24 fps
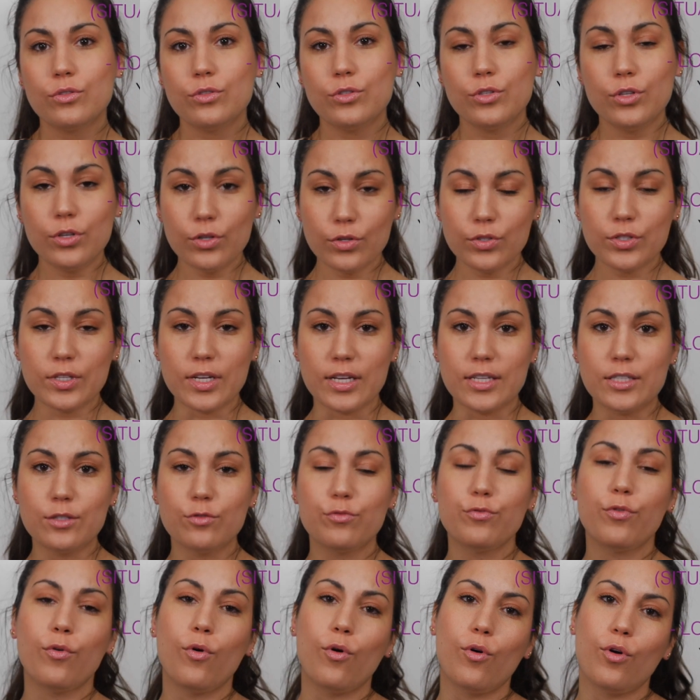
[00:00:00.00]
uses
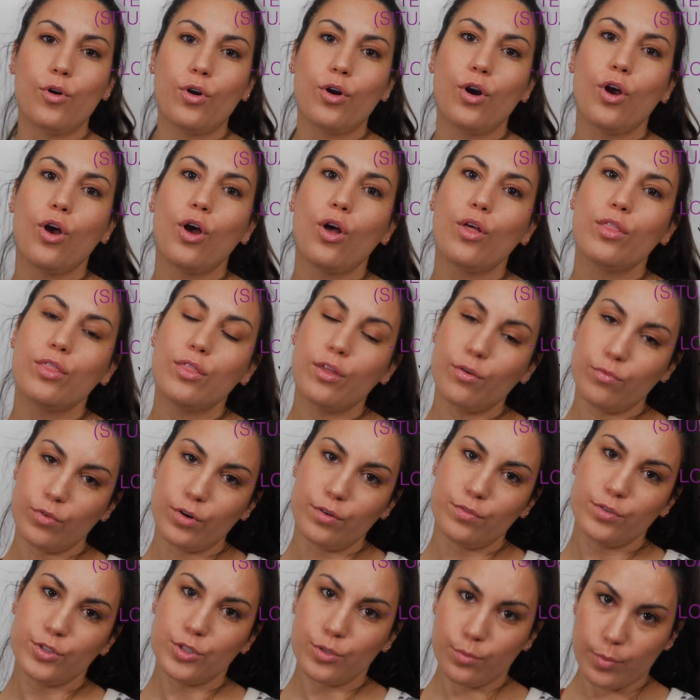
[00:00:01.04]
for the
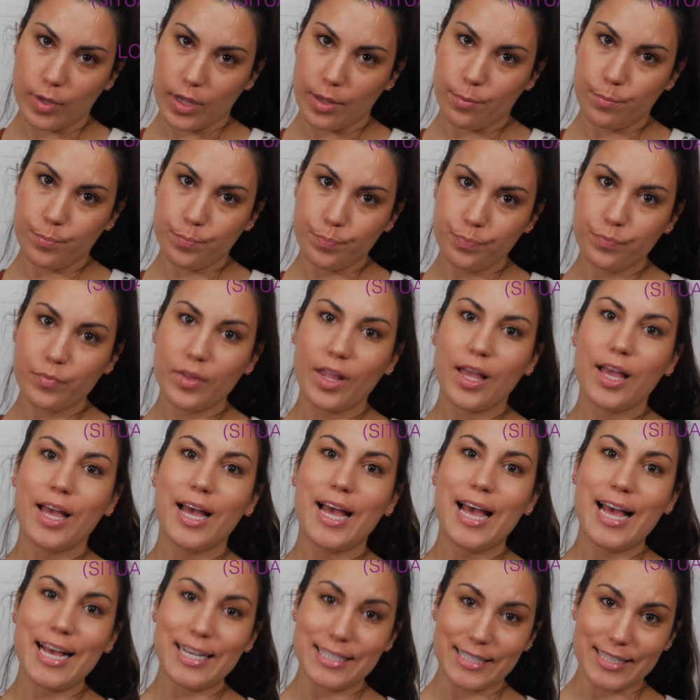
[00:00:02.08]
verb to be,
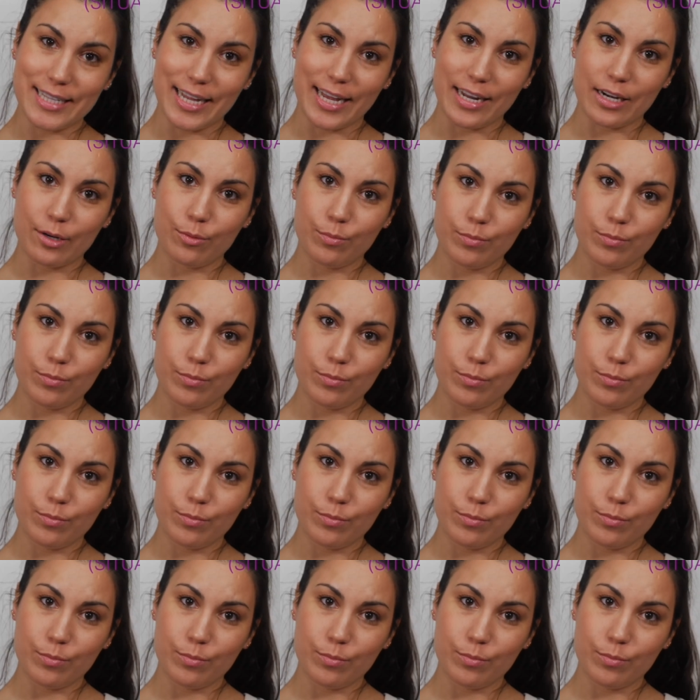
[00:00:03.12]
estar.